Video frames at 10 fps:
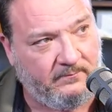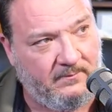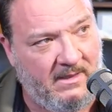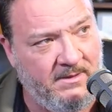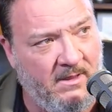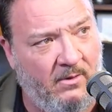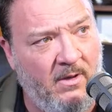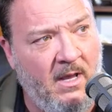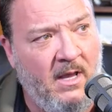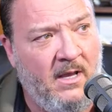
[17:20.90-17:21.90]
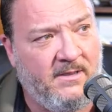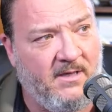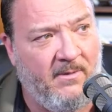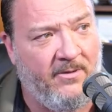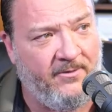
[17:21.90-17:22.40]
So
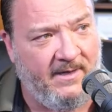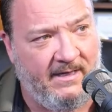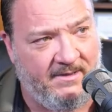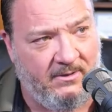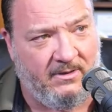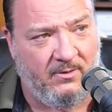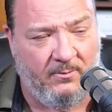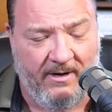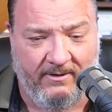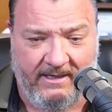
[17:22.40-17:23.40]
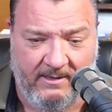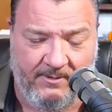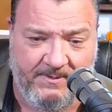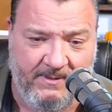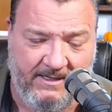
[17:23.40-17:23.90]
some other things that you can do in barricadable
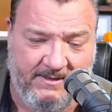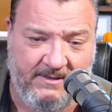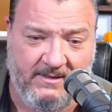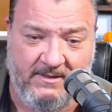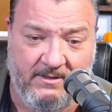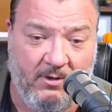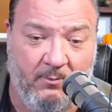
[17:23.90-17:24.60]
spaces is,